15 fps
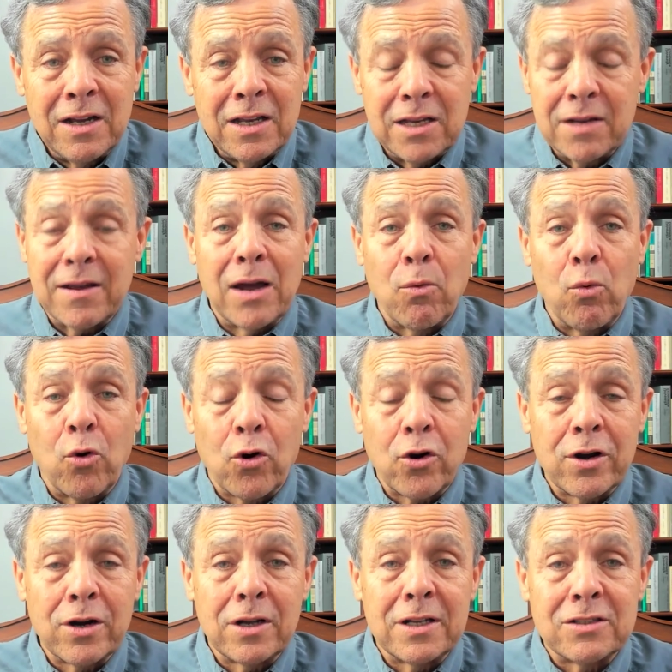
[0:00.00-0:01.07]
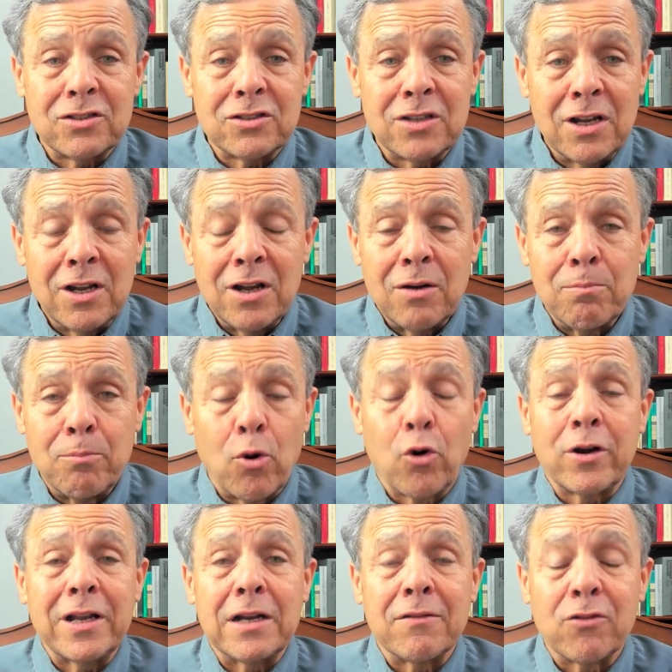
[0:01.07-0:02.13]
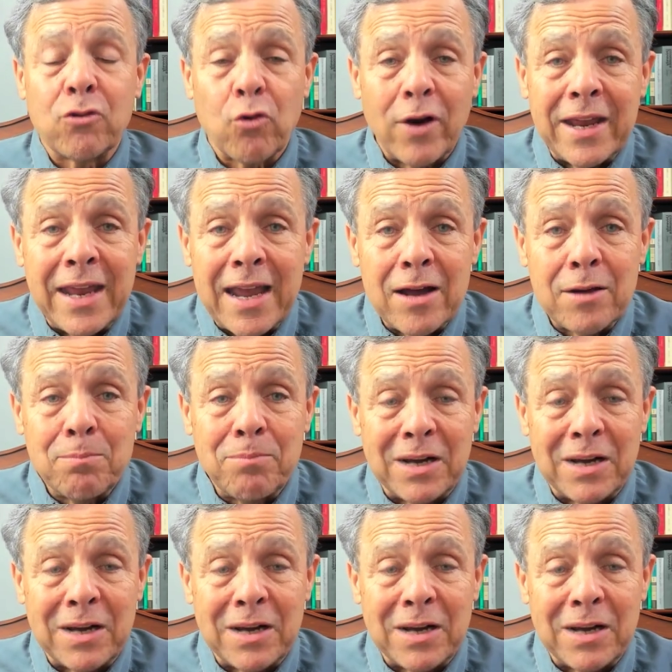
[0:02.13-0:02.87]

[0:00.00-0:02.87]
You got warrantless boarding of Greyhound